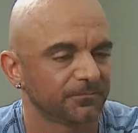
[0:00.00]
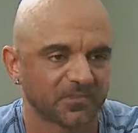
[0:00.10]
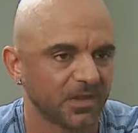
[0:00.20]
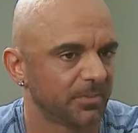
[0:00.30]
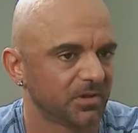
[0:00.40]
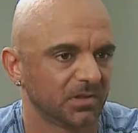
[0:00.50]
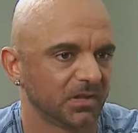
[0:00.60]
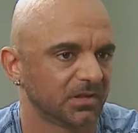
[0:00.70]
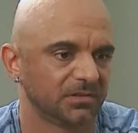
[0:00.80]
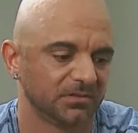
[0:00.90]
Typical,
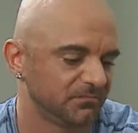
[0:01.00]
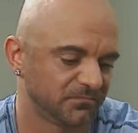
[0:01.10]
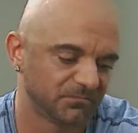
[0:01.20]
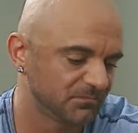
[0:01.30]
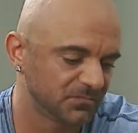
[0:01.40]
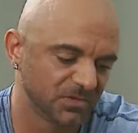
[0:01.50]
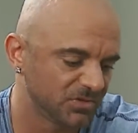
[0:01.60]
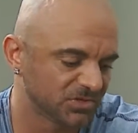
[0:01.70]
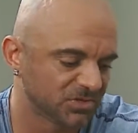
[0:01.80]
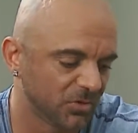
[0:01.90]
like you
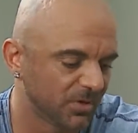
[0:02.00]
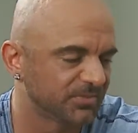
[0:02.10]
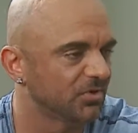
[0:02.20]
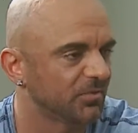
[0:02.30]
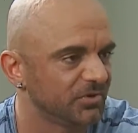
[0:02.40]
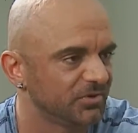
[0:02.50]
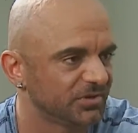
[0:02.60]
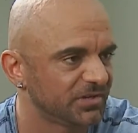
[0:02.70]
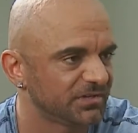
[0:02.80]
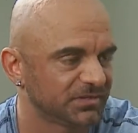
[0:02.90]
just don't absorb
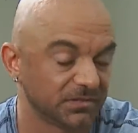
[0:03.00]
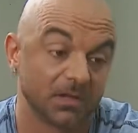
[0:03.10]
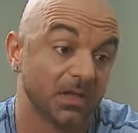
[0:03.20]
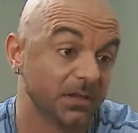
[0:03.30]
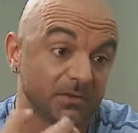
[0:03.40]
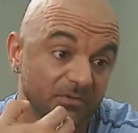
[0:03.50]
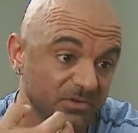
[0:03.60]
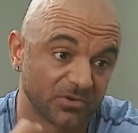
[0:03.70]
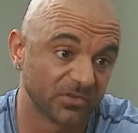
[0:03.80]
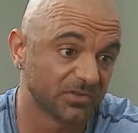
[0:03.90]
nutrients. And you're always
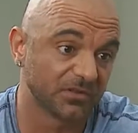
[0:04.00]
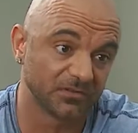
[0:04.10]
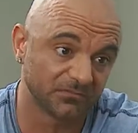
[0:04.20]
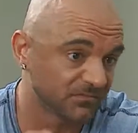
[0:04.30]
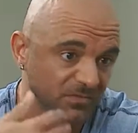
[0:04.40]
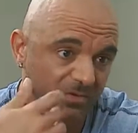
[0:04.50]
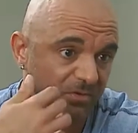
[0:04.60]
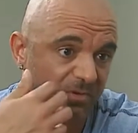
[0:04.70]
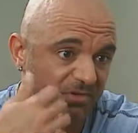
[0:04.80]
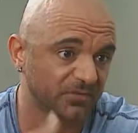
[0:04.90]
going to, you
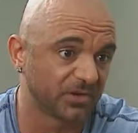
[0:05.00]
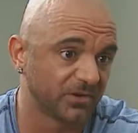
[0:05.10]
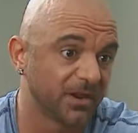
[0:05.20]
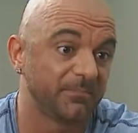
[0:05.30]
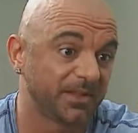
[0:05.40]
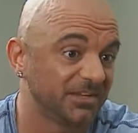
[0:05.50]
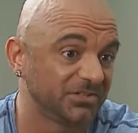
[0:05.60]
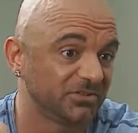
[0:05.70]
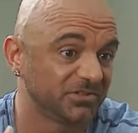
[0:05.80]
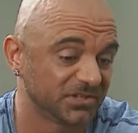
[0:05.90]
always have diarrhea. And because you're
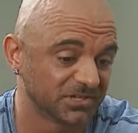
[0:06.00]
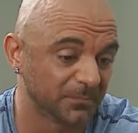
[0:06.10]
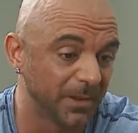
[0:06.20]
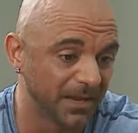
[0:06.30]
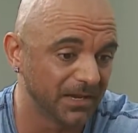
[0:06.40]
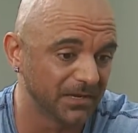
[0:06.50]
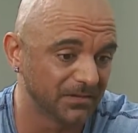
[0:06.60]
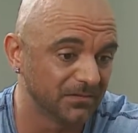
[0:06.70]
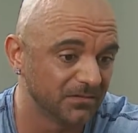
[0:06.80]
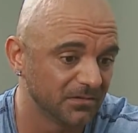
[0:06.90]
in such
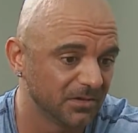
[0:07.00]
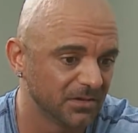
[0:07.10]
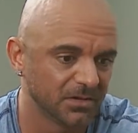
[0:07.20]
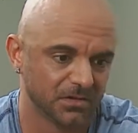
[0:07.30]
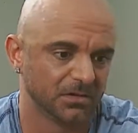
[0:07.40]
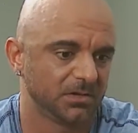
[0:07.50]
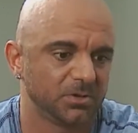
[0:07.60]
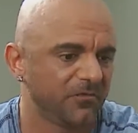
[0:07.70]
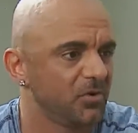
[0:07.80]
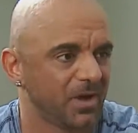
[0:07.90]
pain, you
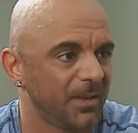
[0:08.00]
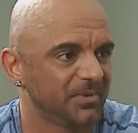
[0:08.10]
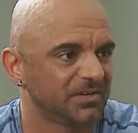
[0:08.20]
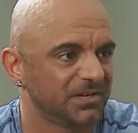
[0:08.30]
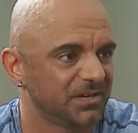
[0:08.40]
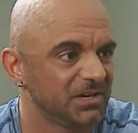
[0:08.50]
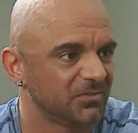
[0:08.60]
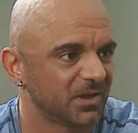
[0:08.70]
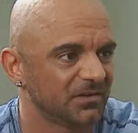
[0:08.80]
have no appetite anyway.